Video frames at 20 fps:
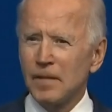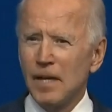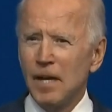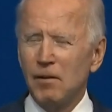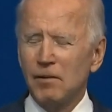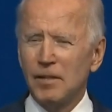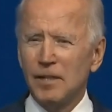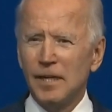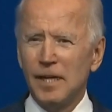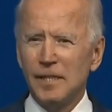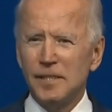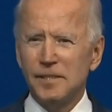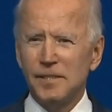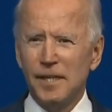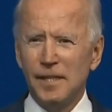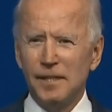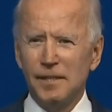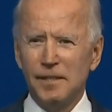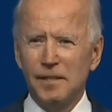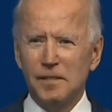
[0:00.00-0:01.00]
how can I
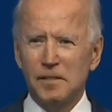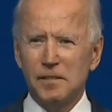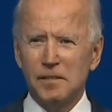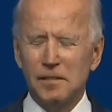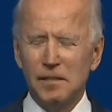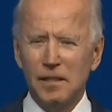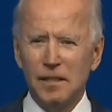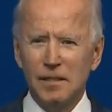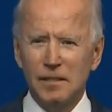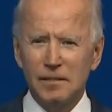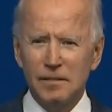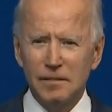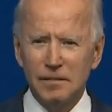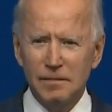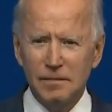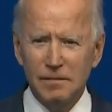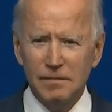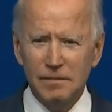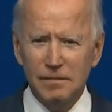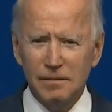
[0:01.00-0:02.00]
say this uh,
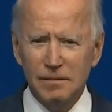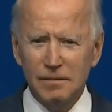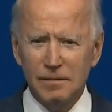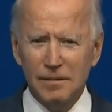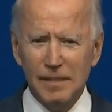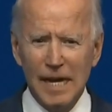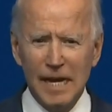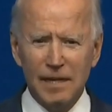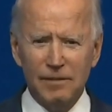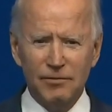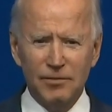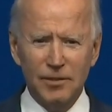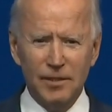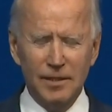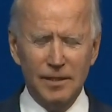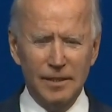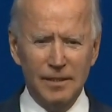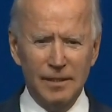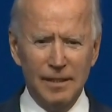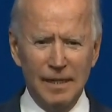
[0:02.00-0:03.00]
tactfully?
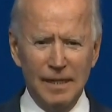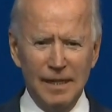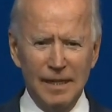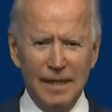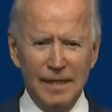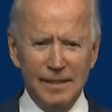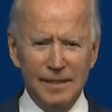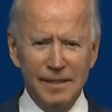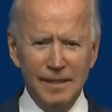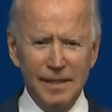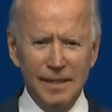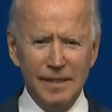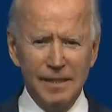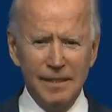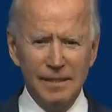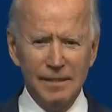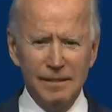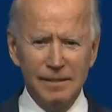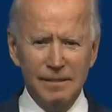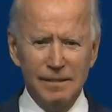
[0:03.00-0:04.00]
I, I think
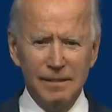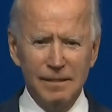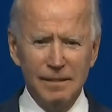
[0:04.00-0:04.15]
it